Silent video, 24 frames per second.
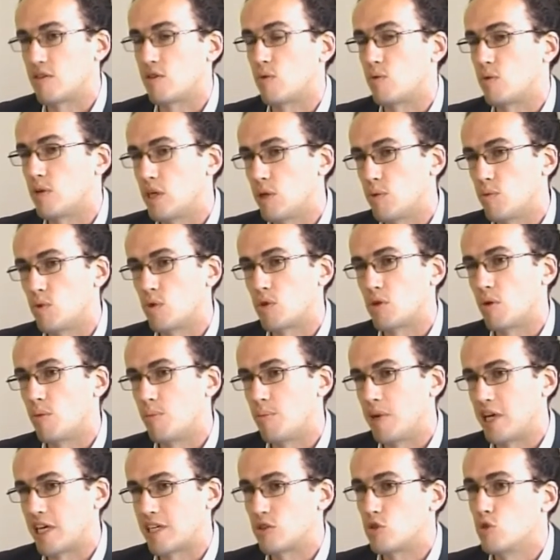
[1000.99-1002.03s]
rain will come
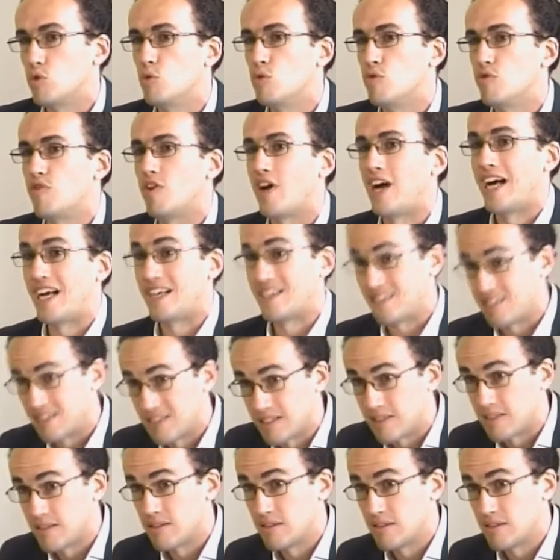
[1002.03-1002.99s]
back too fast.